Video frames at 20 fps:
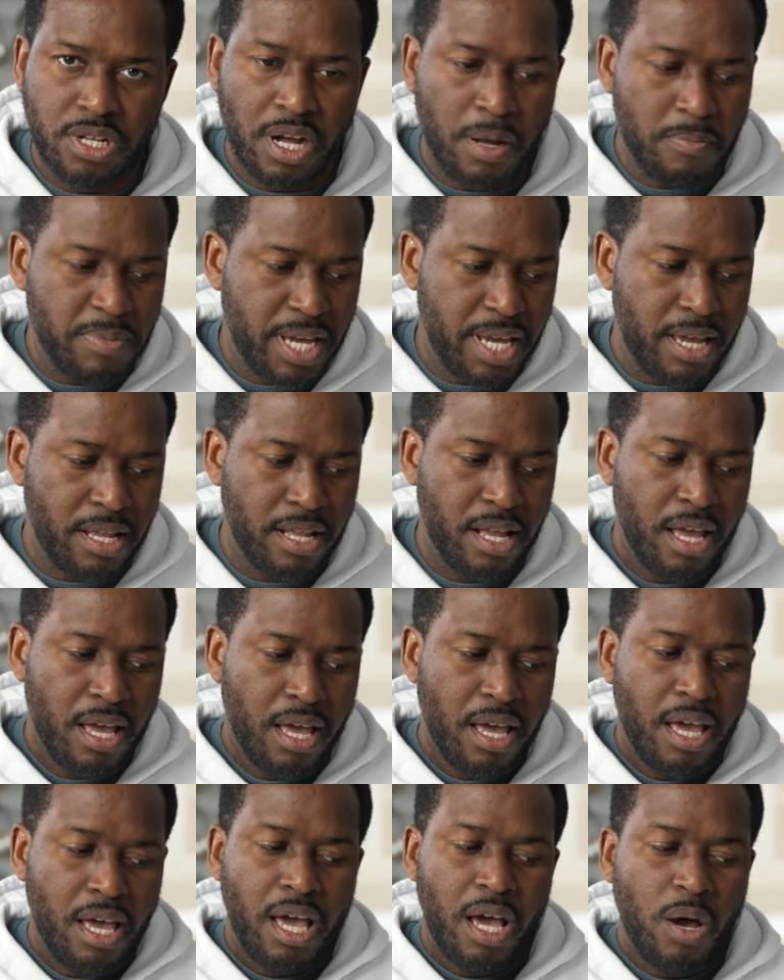an update.
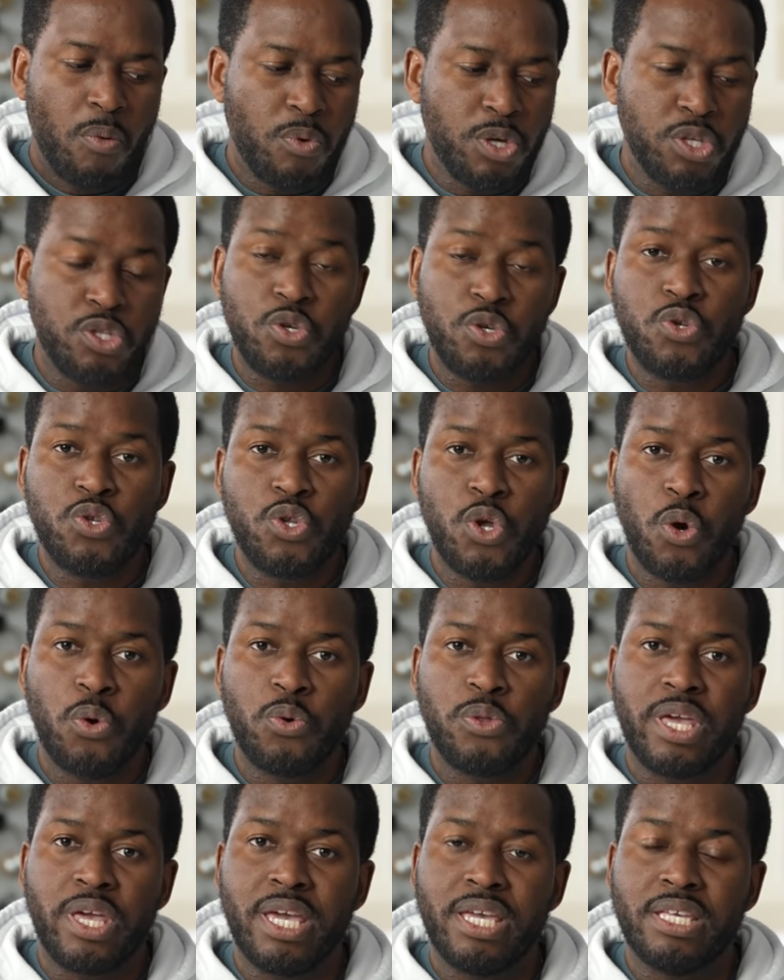And we do
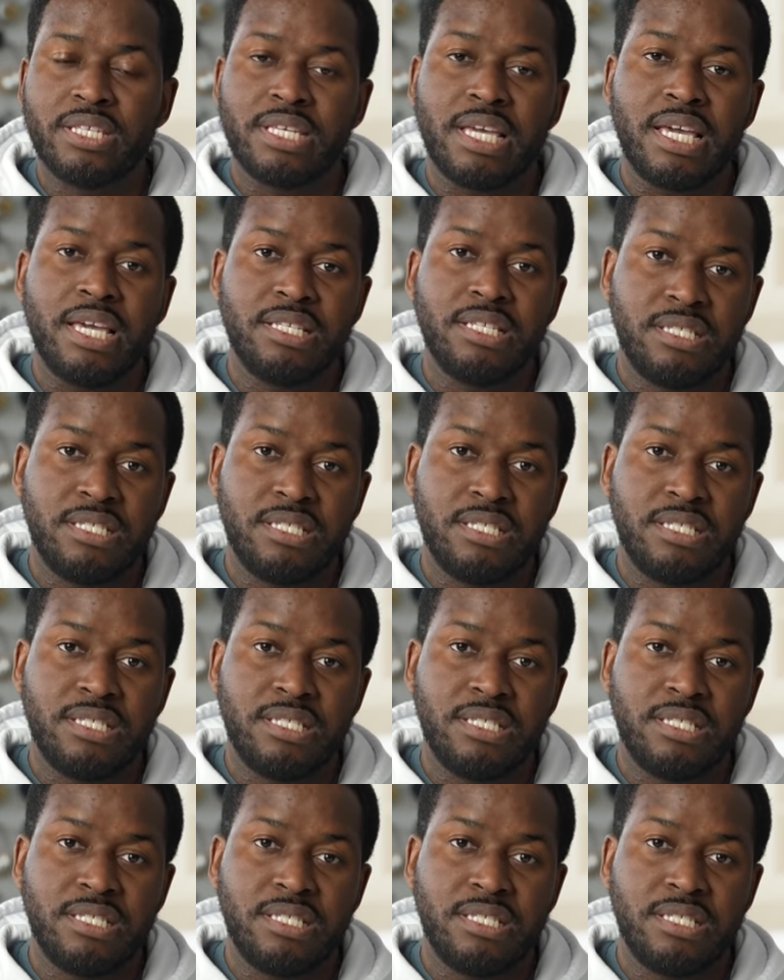know there is a